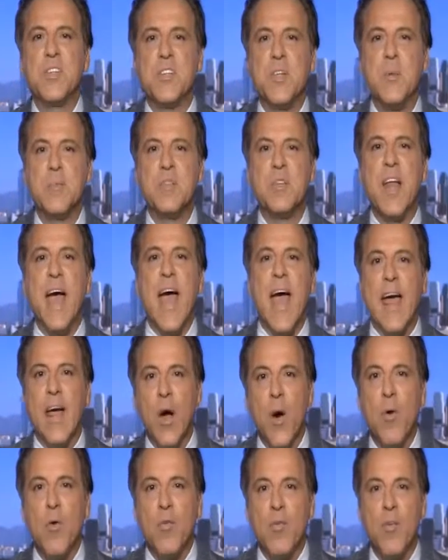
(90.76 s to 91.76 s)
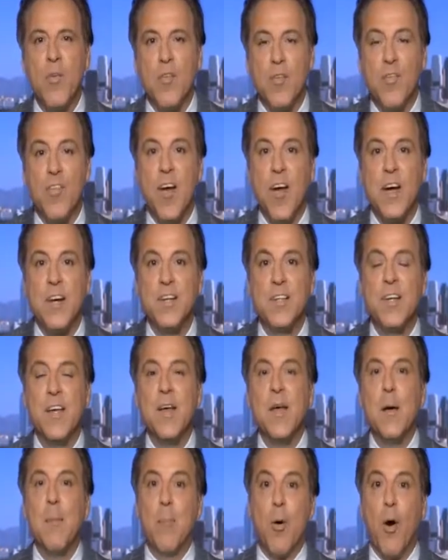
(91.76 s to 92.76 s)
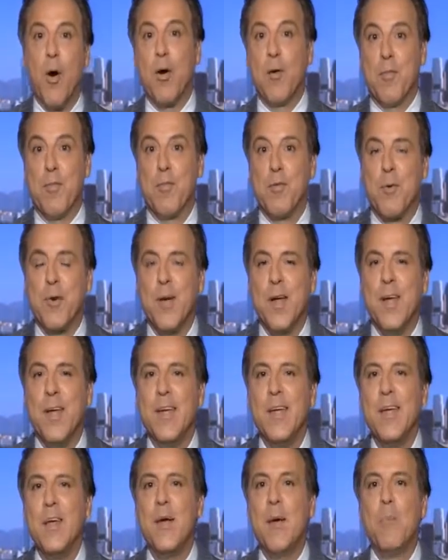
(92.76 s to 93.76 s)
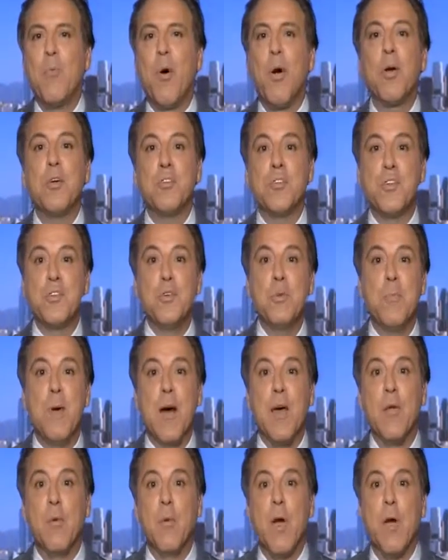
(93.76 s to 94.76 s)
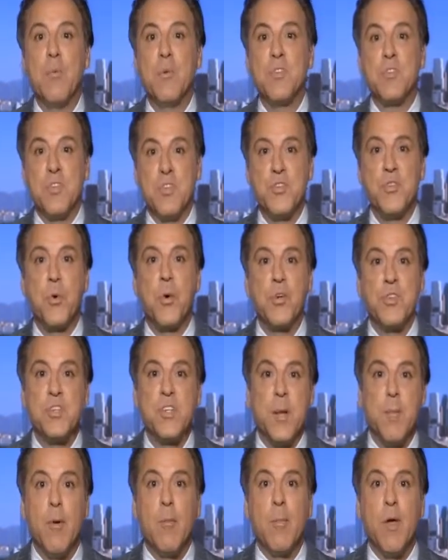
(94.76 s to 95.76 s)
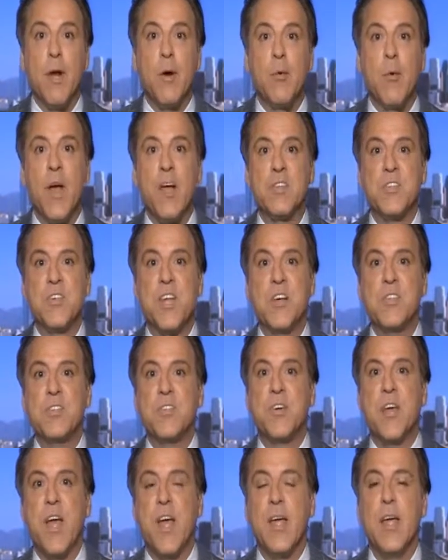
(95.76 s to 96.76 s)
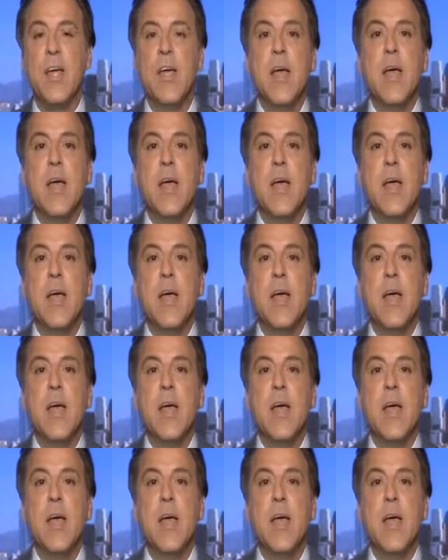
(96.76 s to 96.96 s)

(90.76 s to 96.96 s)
Simpson hangover effect, part three. Part two, by the way, was the George Zimmerman arrest yesterday.